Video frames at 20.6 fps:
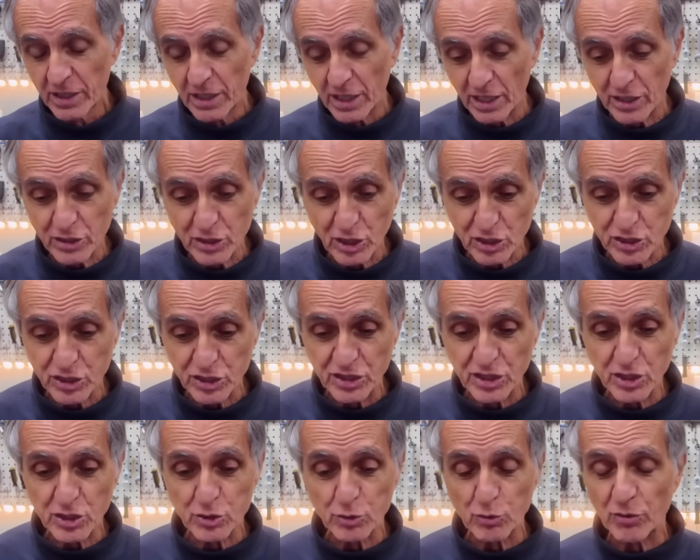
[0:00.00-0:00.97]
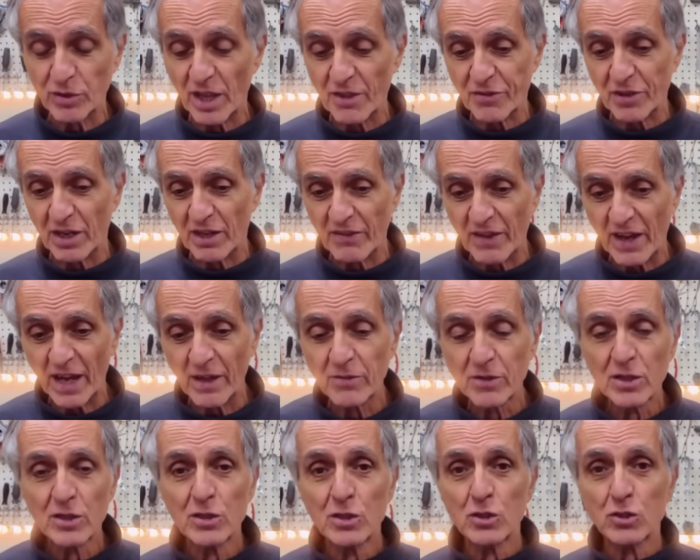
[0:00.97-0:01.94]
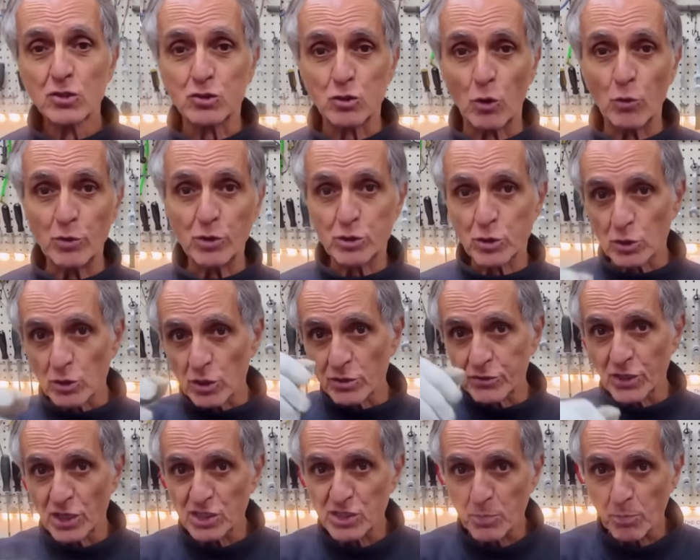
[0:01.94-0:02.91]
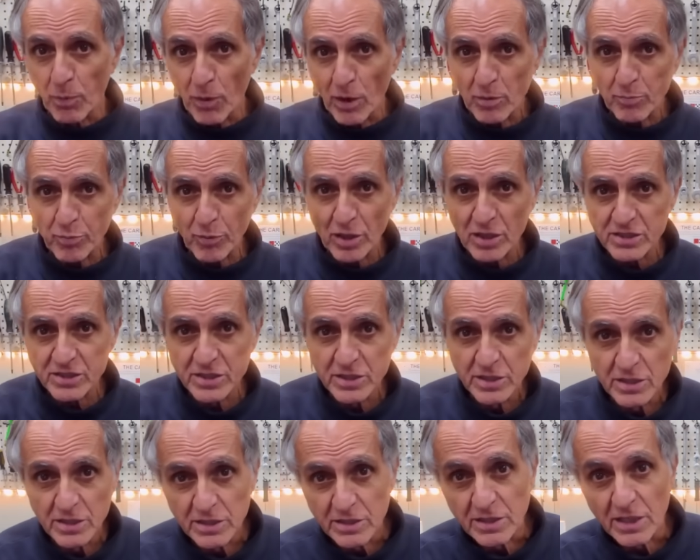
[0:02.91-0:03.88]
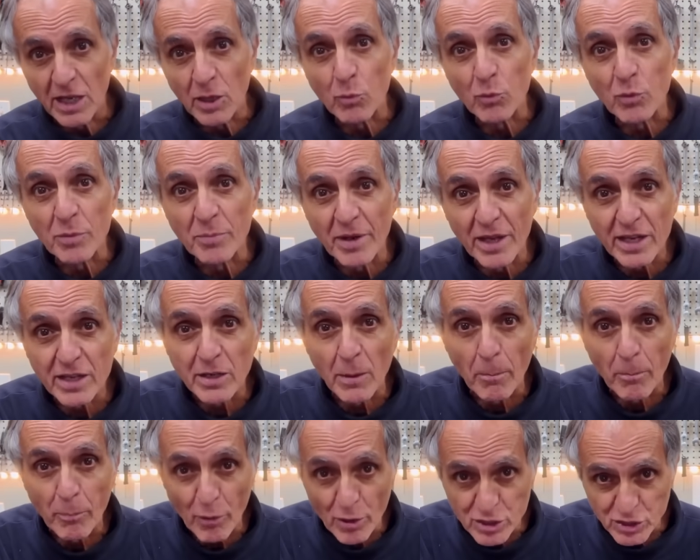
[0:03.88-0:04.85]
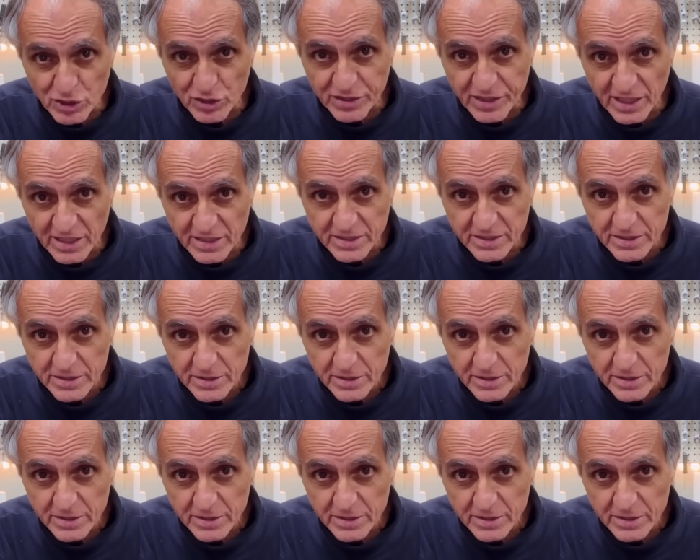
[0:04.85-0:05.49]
ignition issue, nothing like that. So we took out the 8 spark plugs and we made a compression test.